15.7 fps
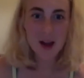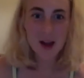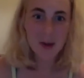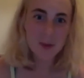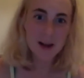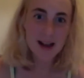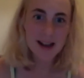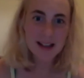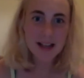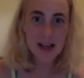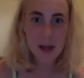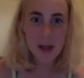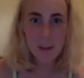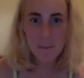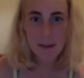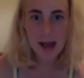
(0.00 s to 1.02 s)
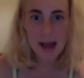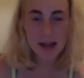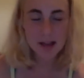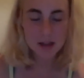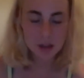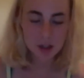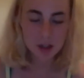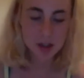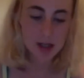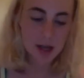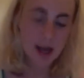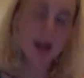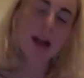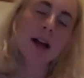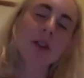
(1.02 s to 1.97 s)
Welcome back to
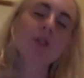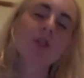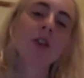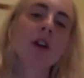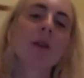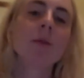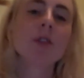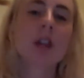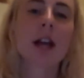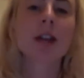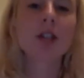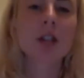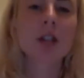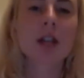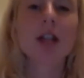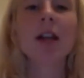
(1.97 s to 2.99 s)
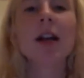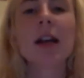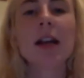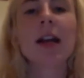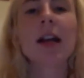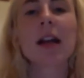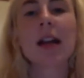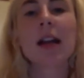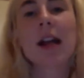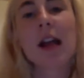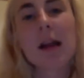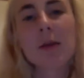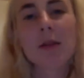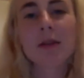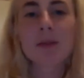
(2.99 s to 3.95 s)
Astral Projection in
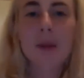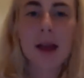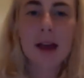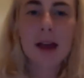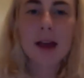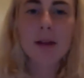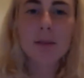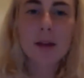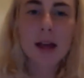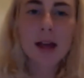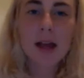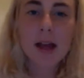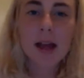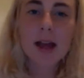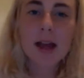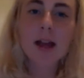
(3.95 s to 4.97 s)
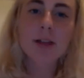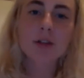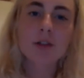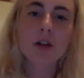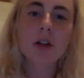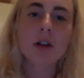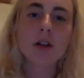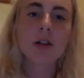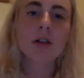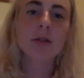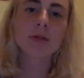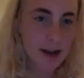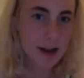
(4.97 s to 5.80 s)
Emma's spare bedroom.